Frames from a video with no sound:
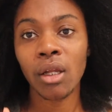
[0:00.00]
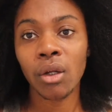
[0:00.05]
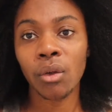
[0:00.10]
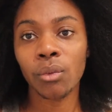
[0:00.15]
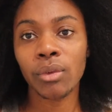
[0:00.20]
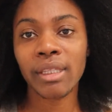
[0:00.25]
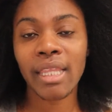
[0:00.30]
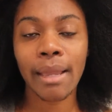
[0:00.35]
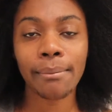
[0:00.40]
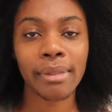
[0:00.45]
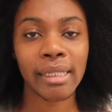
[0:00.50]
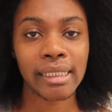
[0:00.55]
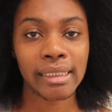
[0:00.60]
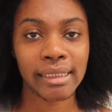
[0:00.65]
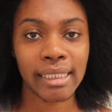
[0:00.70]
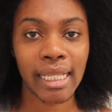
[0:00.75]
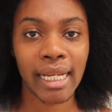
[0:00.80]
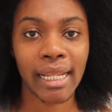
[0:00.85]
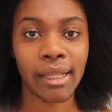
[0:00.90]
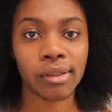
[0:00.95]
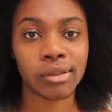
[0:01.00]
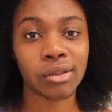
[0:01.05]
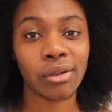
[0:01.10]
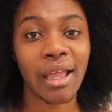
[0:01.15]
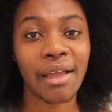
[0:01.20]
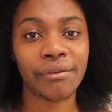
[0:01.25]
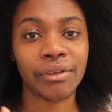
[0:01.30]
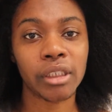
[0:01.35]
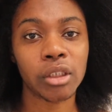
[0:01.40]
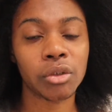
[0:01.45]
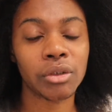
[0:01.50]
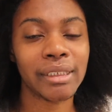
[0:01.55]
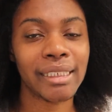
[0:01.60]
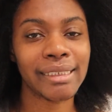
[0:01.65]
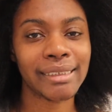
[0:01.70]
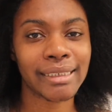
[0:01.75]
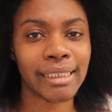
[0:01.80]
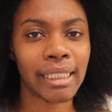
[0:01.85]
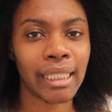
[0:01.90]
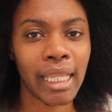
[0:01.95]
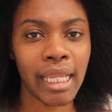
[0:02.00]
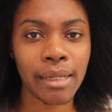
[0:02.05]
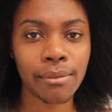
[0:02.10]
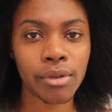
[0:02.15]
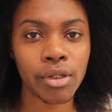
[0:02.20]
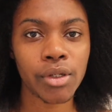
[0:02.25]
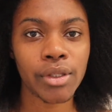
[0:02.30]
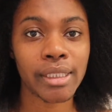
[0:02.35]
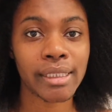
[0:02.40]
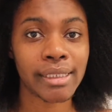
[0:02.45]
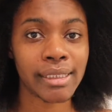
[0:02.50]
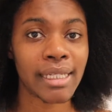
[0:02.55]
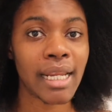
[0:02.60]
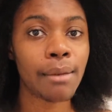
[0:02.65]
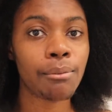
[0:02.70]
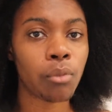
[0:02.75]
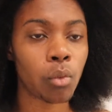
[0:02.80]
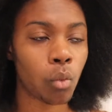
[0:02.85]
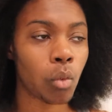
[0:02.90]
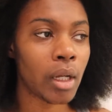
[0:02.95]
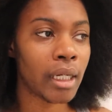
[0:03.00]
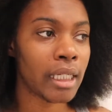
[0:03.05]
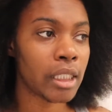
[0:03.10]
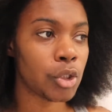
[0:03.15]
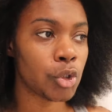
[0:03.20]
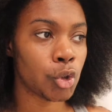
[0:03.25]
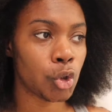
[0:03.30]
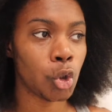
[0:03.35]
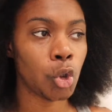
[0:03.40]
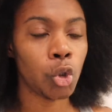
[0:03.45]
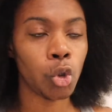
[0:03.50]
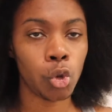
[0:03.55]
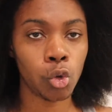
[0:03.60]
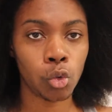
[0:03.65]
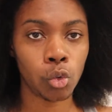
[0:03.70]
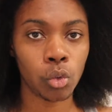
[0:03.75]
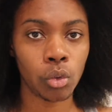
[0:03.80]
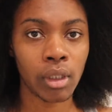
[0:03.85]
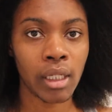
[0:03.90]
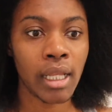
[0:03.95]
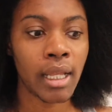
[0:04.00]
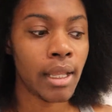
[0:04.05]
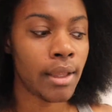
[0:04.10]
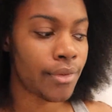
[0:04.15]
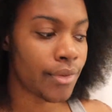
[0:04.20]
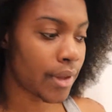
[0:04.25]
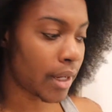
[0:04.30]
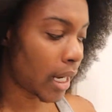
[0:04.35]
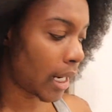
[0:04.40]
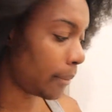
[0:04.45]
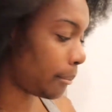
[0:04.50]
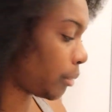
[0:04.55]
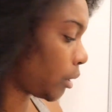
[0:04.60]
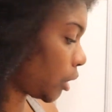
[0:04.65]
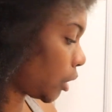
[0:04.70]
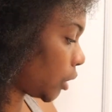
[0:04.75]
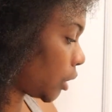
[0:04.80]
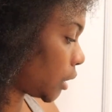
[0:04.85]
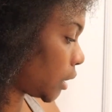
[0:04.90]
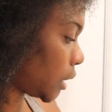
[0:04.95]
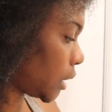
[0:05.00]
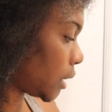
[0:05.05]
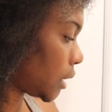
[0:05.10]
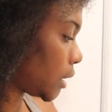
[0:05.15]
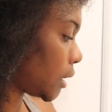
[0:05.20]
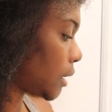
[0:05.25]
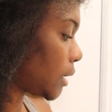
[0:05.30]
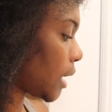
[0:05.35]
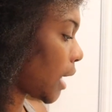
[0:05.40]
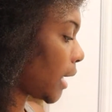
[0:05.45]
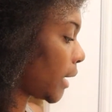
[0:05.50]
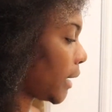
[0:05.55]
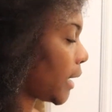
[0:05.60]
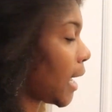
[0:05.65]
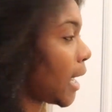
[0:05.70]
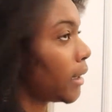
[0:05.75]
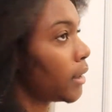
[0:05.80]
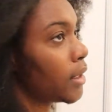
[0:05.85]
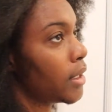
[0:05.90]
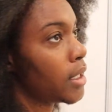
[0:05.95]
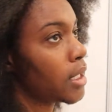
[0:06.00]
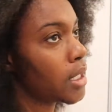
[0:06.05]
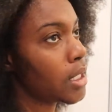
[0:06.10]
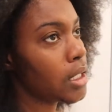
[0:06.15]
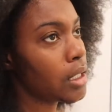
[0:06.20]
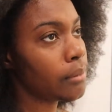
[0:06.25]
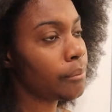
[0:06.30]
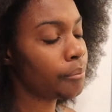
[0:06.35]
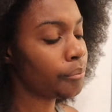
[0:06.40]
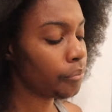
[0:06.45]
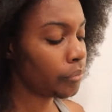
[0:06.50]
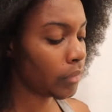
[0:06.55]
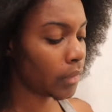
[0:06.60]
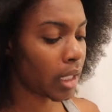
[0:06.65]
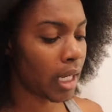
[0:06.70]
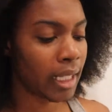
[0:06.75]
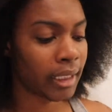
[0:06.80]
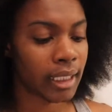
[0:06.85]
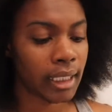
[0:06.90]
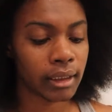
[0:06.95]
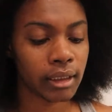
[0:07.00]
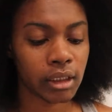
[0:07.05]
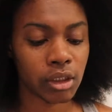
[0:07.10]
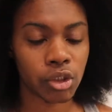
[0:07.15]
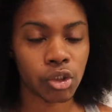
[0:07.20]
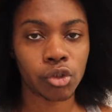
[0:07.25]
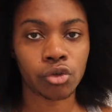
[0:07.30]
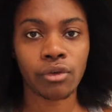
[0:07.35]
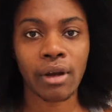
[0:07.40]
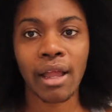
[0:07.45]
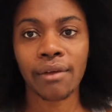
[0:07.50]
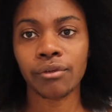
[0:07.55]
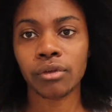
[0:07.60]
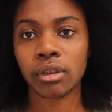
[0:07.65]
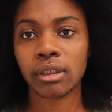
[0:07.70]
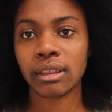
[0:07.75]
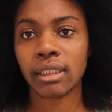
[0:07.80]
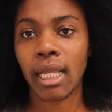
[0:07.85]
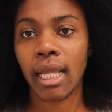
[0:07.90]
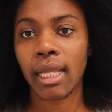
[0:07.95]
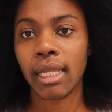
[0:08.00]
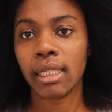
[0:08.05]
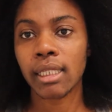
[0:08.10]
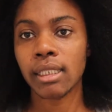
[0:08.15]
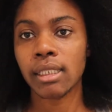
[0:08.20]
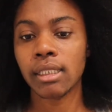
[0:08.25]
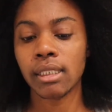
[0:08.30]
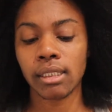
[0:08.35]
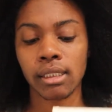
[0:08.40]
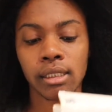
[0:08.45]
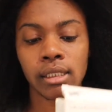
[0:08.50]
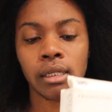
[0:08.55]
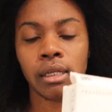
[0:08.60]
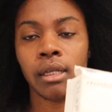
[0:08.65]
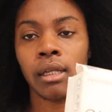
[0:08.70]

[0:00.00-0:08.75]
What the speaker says: with that being said, I also have a little disclaimer. The step 1 and 2 that I purchased, I got this travel size,